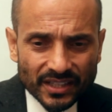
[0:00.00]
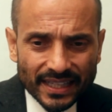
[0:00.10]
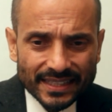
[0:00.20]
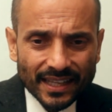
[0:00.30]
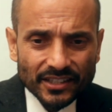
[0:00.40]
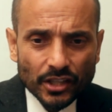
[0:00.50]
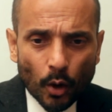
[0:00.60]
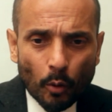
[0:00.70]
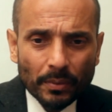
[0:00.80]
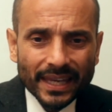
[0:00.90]
is under
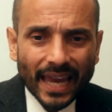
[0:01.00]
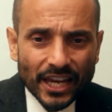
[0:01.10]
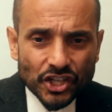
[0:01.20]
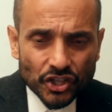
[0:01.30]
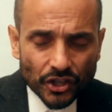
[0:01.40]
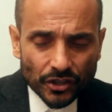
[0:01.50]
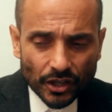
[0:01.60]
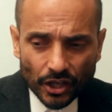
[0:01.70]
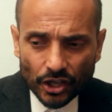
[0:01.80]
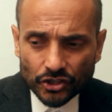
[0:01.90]
no obligation
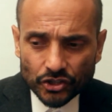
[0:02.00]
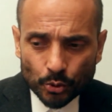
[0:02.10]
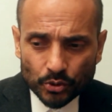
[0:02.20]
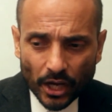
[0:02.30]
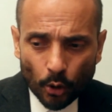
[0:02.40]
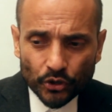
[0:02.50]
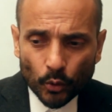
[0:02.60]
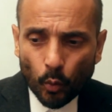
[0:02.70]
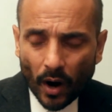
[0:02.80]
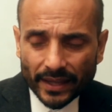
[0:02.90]
to tell you
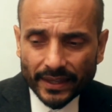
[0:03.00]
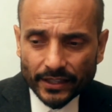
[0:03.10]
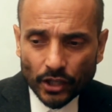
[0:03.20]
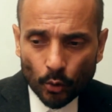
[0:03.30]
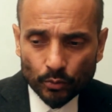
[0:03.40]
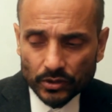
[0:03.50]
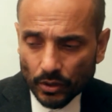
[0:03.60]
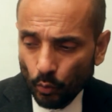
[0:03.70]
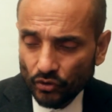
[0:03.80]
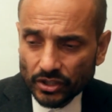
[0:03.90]
why they don't
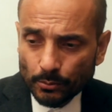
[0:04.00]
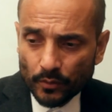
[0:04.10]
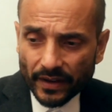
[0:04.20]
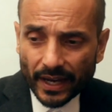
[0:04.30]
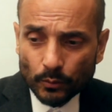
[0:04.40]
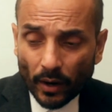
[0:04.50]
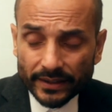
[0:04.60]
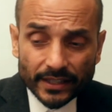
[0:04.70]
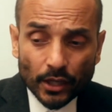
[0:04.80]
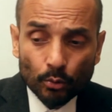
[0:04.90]
want to move ahead, why
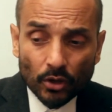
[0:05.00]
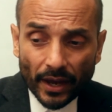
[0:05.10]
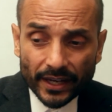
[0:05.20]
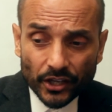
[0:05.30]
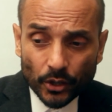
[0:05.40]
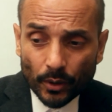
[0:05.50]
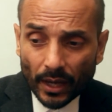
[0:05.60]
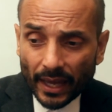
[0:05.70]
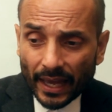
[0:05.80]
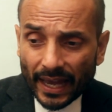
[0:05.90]
they don't like you.
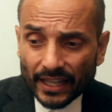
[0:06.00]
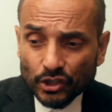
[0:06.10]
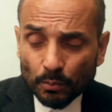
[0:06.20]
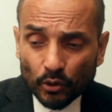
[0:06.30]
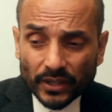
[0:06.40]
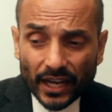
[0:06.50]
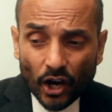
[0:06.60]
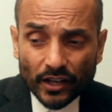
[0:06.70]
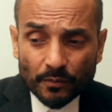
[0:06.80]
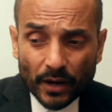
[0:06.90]
And to put that
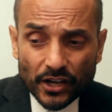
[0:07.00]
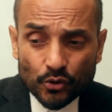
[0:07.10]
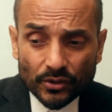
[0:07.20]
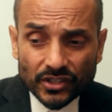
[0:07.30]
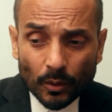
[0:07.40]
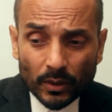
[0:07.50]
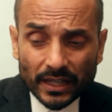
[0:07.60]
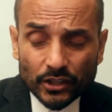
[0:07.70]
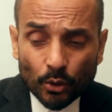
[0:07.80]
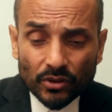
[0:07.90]
kind of pressure on someone, I
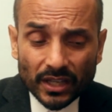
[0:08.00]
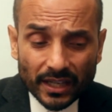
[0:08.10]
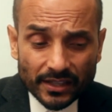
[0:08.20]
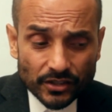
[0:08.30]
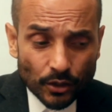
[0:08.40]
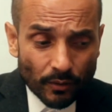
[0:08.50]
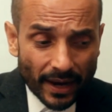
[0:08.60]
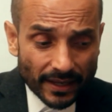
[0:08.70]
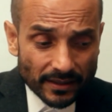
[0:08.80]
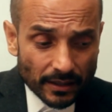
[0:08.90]
don't think is
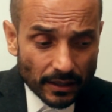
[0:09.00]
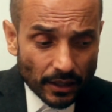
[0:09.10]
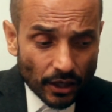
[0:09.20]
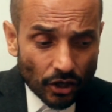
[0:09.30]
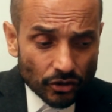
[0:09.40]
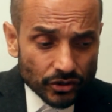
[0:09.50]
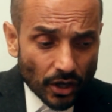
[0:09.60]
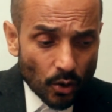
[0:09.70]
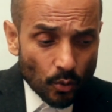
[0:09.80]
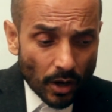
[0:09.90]
correct.
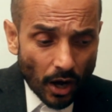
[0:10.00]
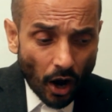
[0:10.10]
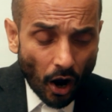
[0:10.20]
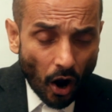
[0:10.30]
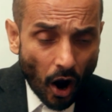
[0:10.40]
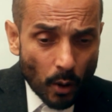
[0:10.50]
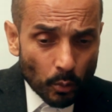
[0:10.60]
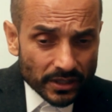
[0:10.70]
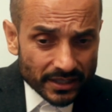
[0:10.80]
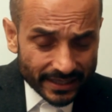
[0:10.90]
So I
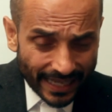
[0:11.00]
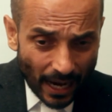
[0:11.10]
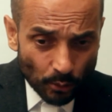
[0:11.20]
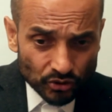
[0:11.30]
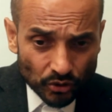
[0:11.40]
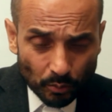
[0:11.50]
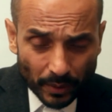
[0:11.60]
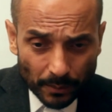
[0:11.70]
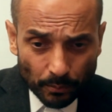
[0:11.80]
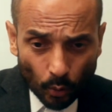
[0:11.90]
would counsel
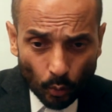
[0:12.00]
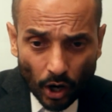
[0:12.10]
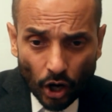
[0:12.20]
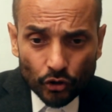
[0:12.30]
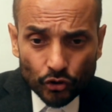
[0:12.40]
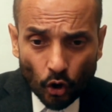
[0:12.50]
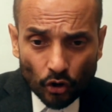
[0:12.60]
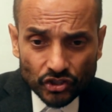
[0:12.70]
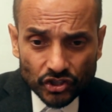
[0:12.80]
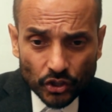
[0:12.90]
people
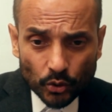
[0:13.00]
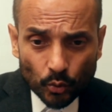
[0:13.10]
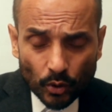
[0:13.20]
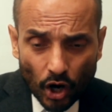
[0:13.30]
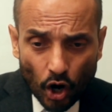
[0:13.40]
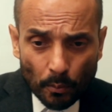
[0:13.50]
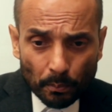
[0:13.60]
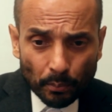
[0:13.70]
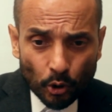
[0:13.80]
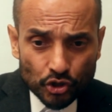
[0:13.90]
not to
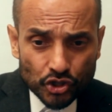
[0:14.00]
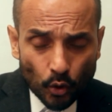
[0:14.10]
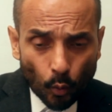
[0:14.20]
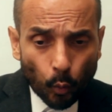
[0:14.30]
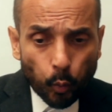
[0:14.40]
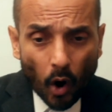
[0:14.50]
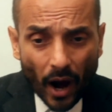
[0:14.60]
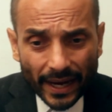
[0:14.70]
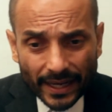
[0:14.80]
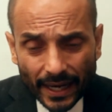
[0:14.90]
push
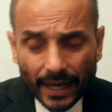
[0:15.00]
why